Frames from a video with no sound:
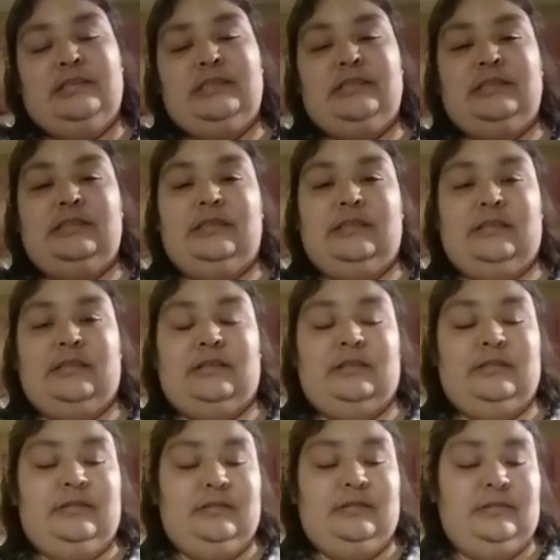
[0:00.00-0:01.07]

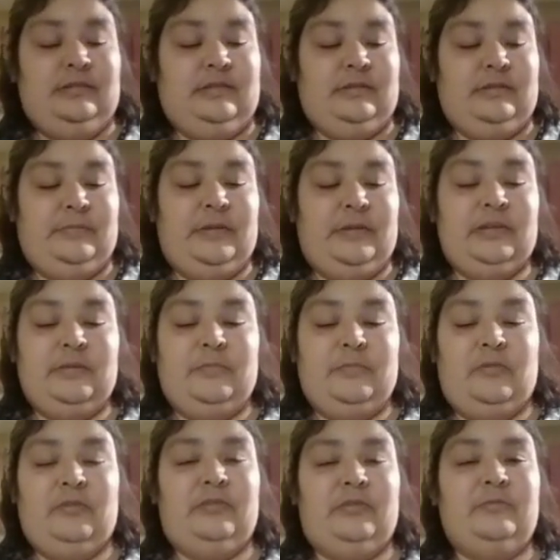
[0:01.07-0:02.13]
the pan de polvo.